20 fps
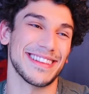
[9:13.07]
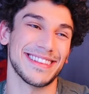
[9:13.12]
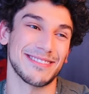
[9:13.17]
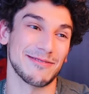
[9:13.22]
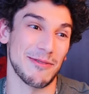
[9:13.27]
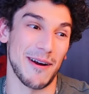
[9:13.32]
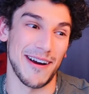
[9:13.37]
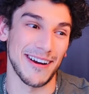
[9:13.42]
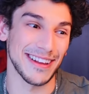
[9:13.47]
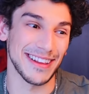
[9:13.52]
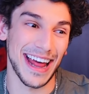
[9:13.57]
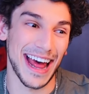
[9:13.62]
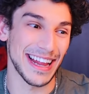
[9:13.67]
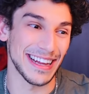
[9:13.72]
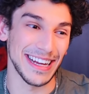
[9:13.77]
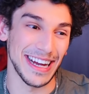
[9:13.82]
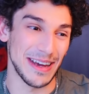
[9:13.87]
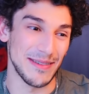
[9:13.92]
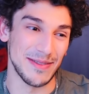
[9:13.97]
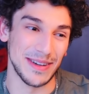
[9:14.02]
did
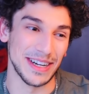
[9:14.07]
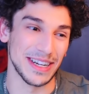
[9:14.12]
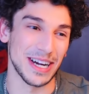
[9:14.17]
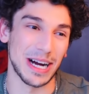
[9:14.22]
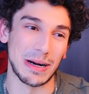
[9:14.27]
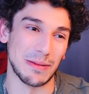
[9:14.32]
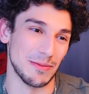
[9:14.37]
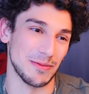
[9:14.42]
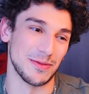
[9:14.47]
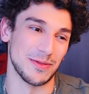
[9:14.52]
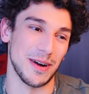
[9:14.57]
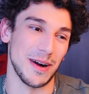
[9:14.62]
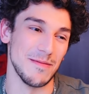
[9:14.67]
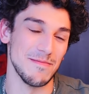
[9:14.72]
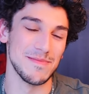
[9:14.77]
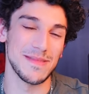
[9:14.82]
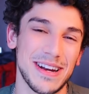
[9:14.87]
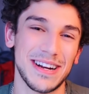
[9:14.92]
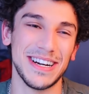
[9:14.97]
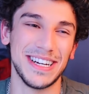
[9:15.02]
that even come
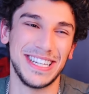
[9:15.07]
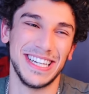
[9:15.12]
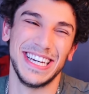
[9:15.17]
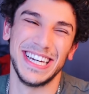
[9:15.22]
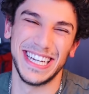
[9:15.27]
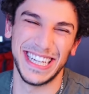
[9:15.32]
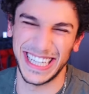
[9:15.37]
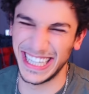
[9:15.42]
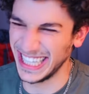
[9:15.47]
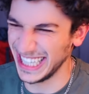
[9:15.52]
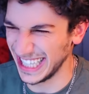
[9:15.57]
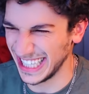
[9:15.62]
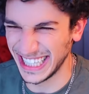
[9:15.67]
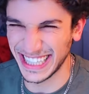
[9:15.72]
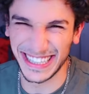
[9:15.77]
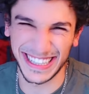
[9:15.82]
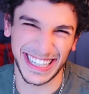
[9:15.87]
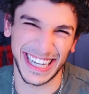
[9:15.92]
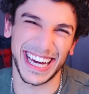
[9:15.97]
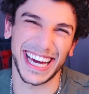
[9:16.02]
from?
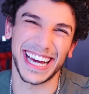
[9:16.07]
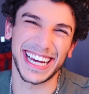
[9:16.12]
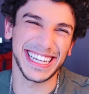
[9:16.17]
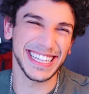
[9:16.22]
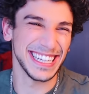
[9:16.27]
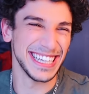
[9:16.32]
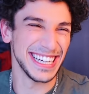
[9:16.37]
Okay.